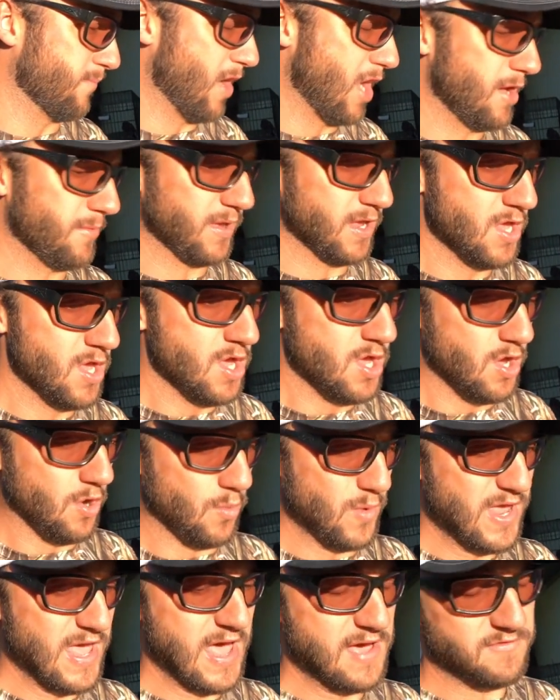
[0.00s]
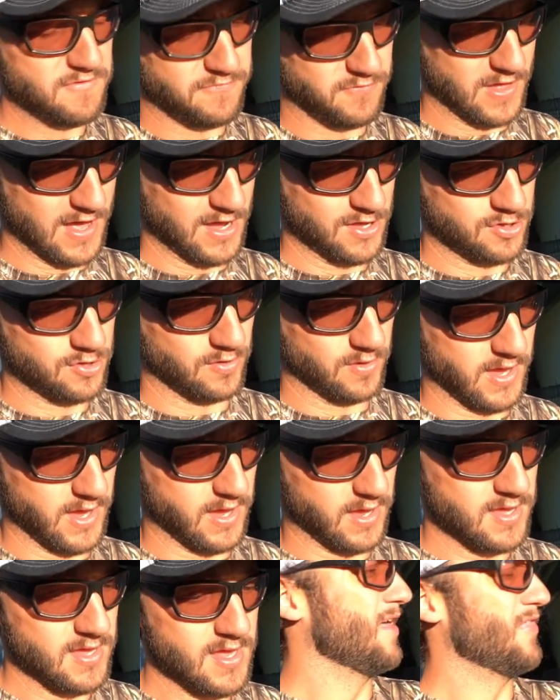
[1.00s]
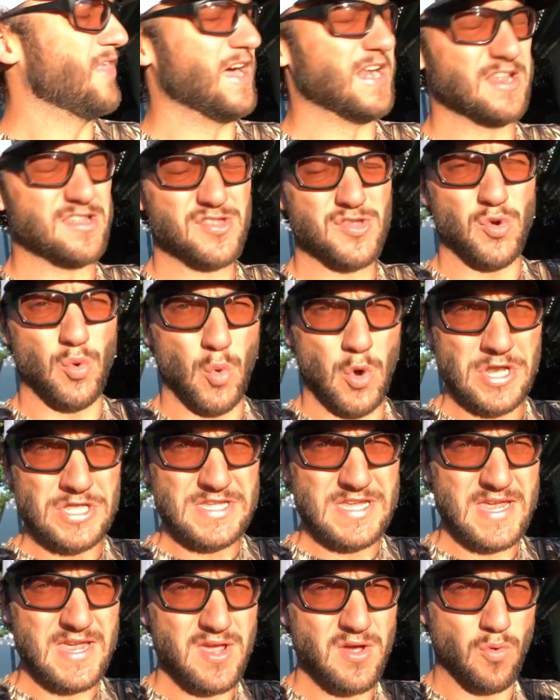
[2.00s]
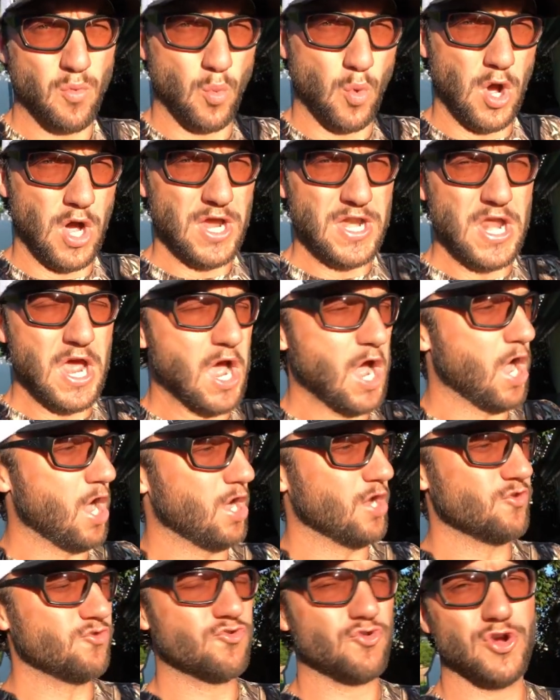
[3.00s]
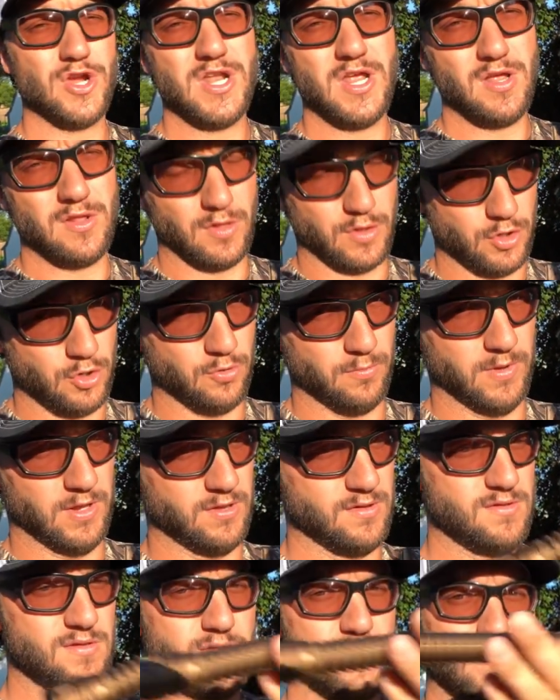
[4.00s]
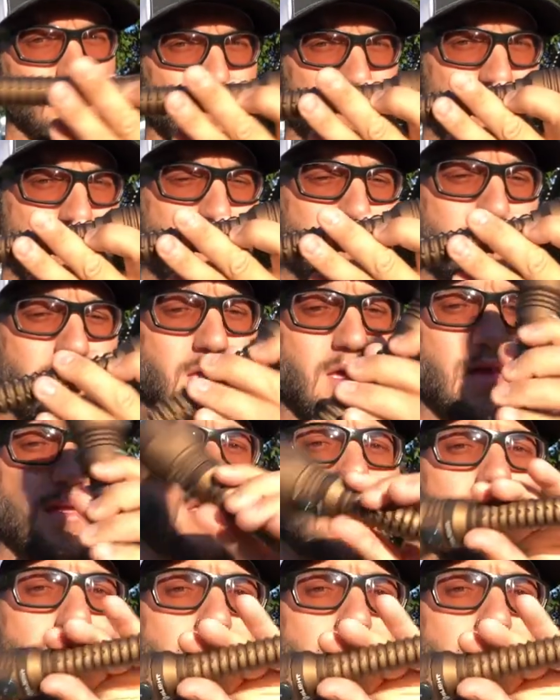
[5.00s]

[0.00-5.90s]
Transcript: Bobby, we have a flashlight that is twenty-one hundred lumens, that big,